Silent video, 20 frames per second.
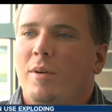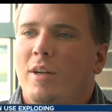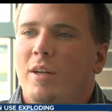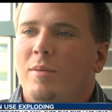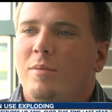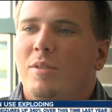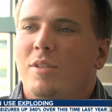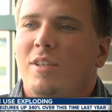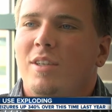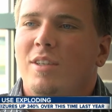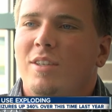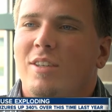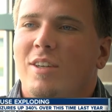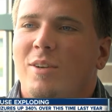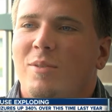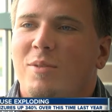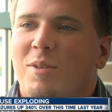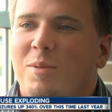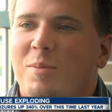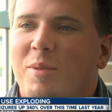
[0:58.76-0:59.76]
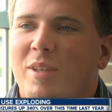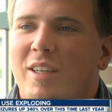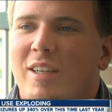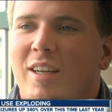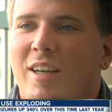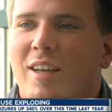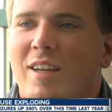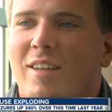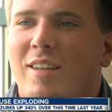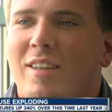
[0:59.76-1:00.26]
my name's Leland, I want to be
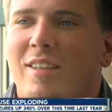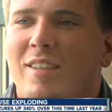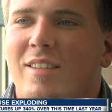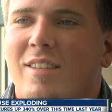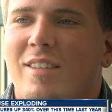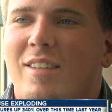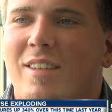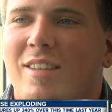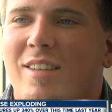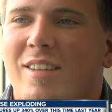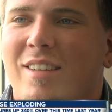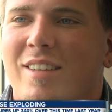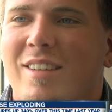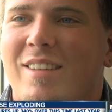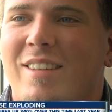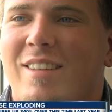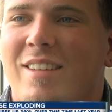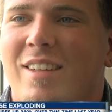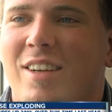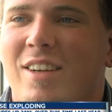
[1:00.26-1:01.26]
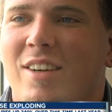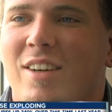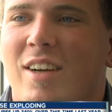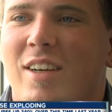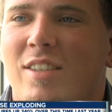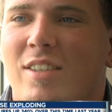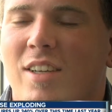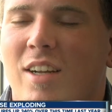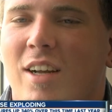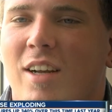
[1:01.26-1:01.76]
an addict. No,
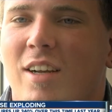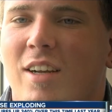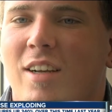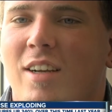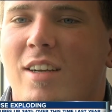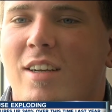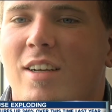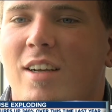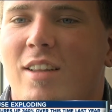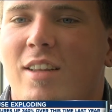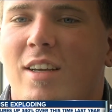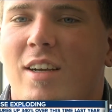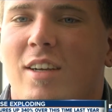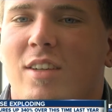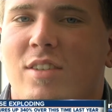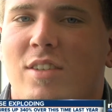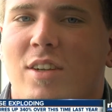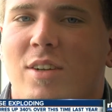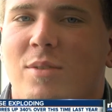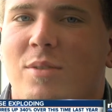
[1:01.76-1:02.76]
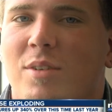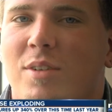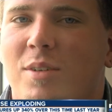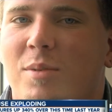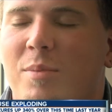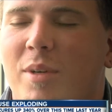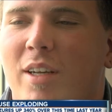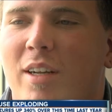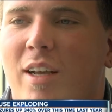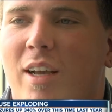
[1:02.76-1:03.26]
I said I. Uh, I think I said I wanted
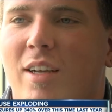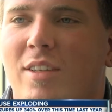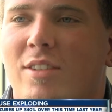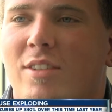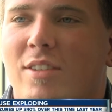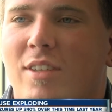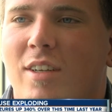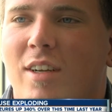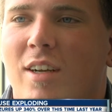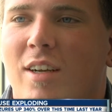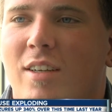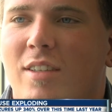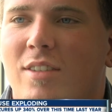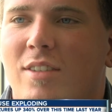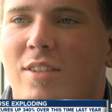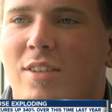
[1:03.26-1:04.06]
to be an astronaut.